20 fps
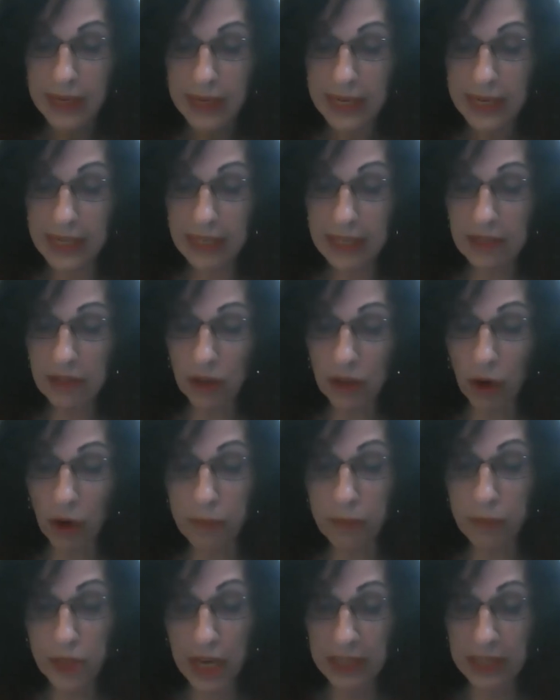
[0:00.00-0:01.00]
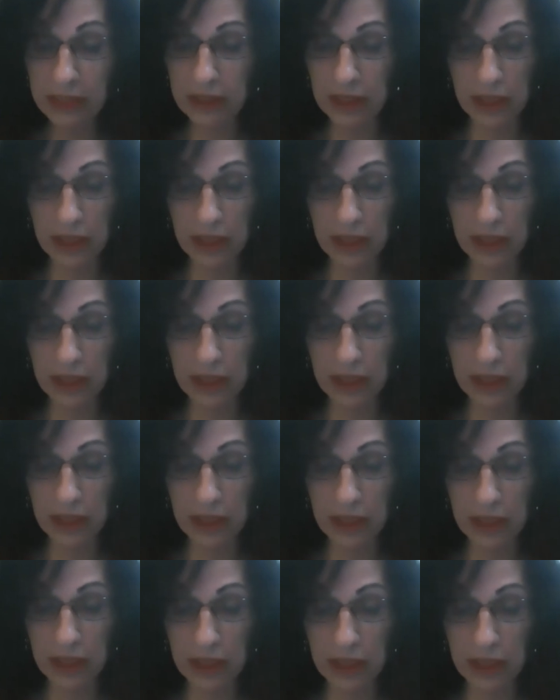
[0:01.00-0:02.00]
Its objective
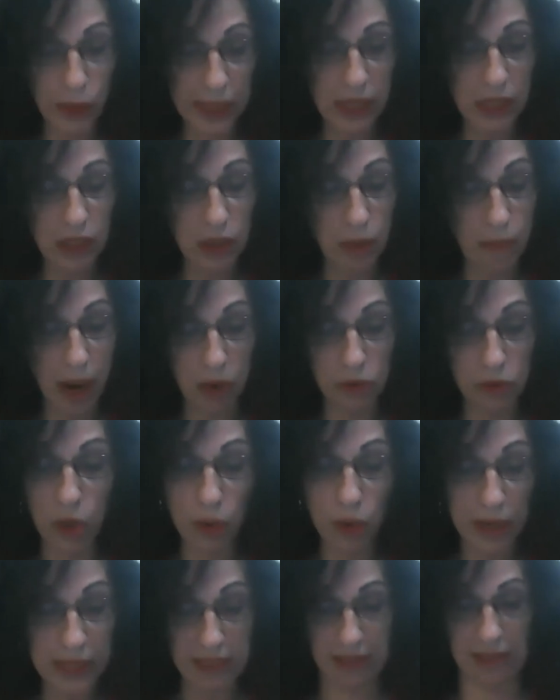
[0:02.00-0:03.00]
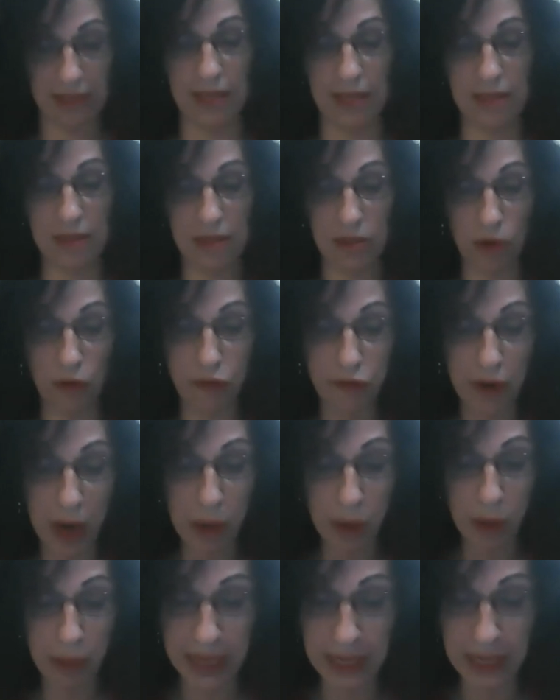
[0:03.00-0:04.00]
was bringing about a renaissance of
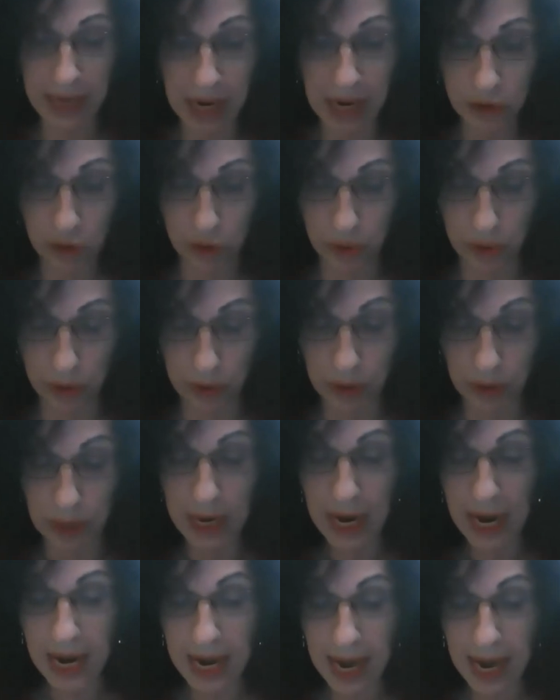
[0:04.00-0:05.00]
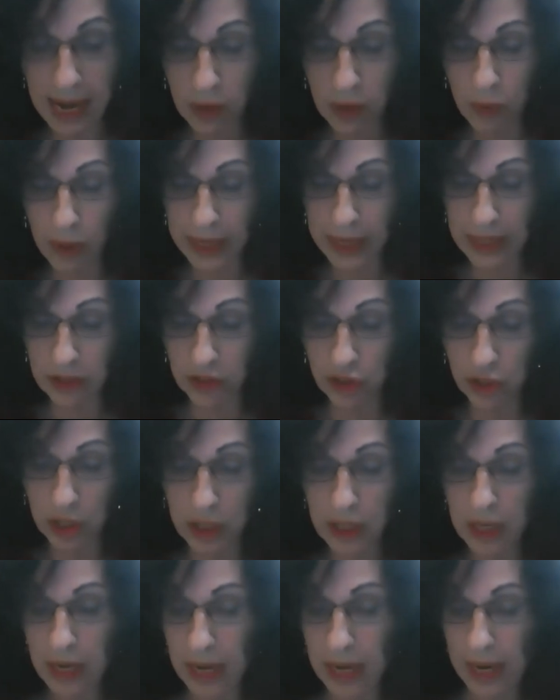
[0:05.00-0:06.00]
Arabic culture,
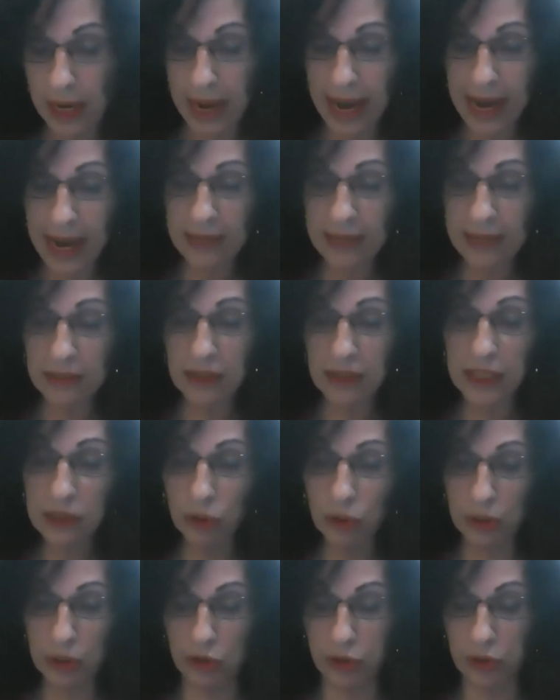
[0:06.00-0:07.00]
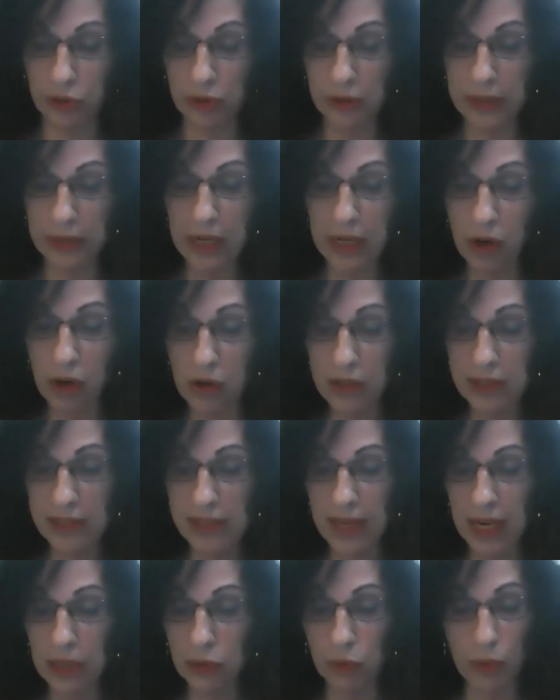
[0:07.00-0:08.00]
language, and literature
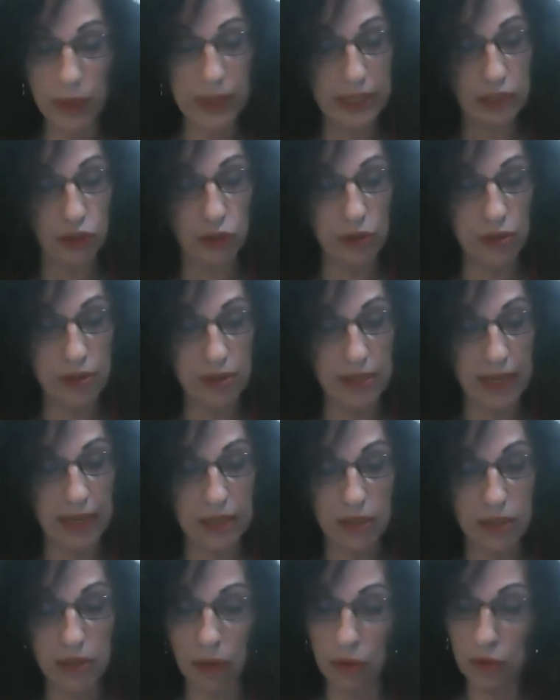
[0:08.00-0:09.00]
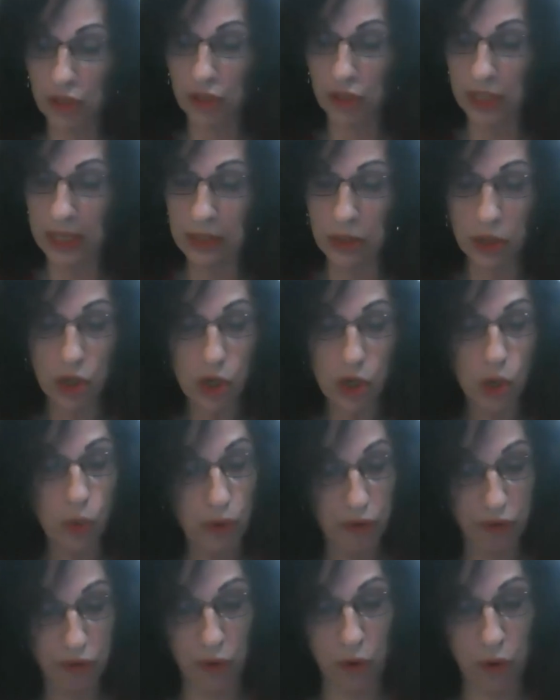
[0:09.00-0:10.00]
alongside religious and social
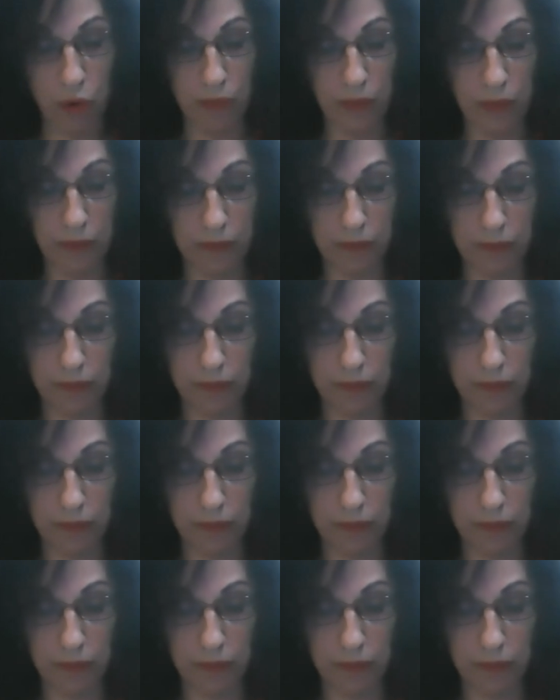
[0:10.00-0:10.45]
reform.